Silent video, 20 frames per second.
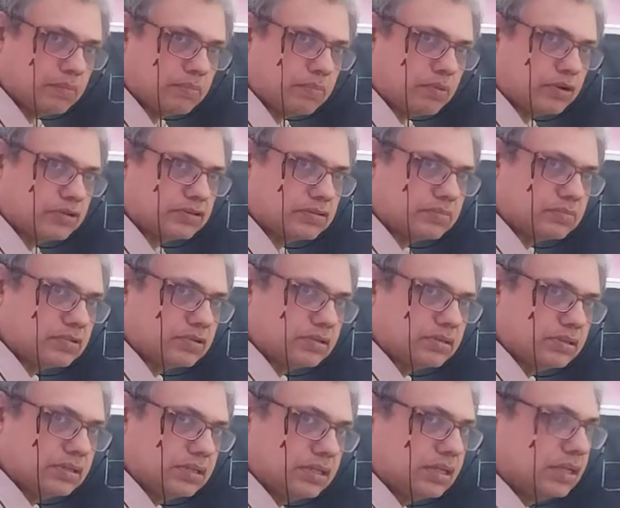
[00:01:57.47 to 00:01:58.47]
possible.
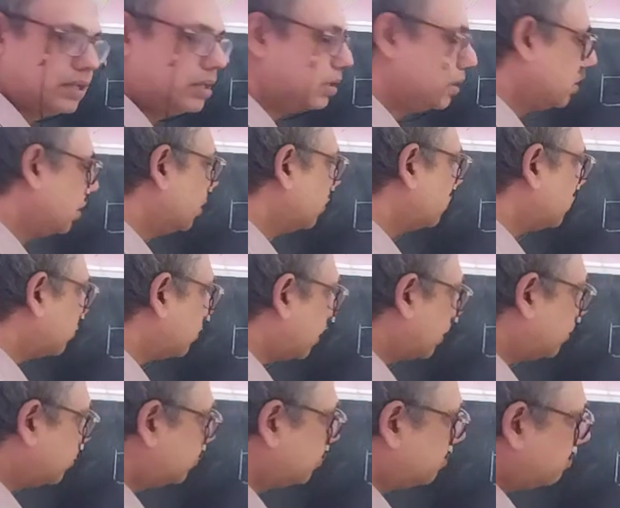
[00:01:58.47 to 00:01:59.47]
So
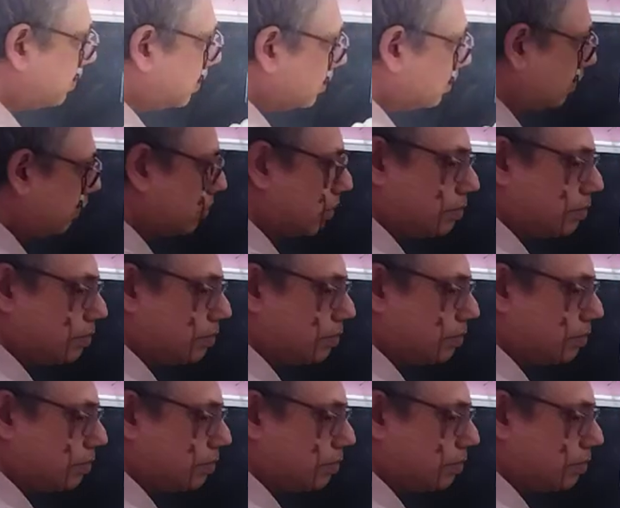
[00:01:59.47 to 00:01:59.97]
that should be your